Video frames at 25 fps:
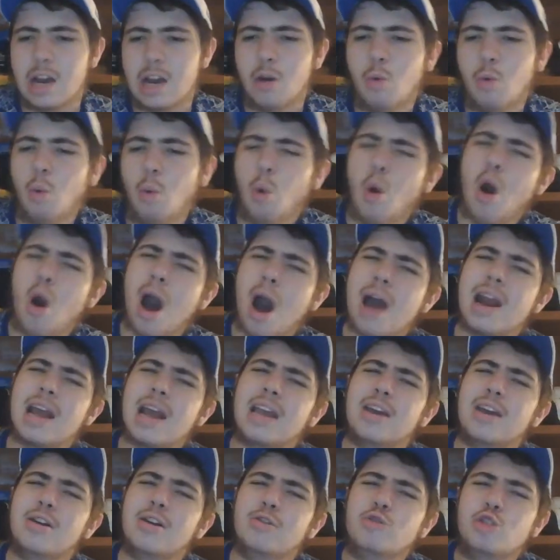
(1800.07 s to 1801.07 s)
what are
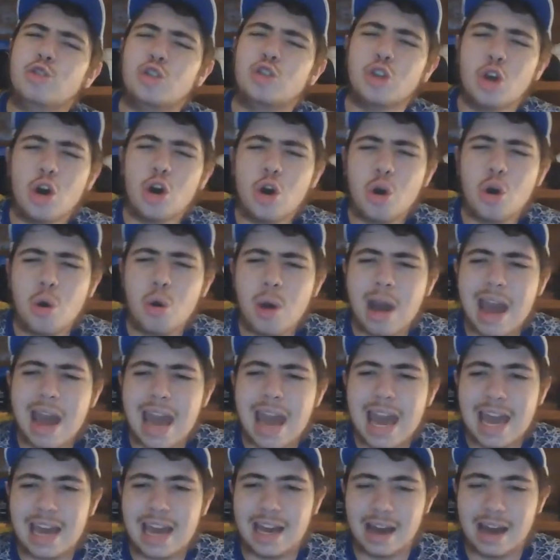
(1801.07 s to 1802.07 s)
you
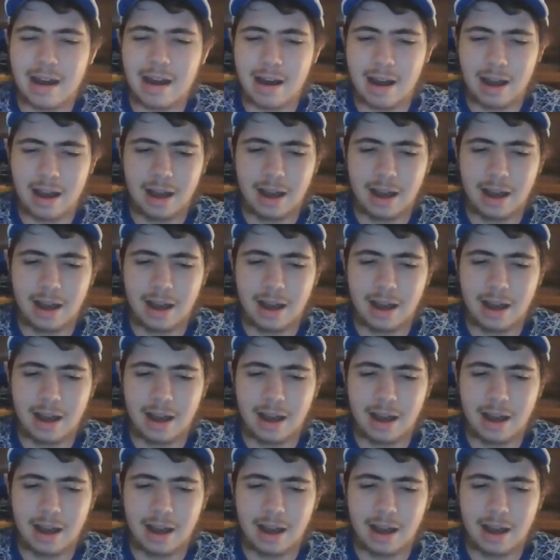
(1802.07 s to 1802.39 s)
doing?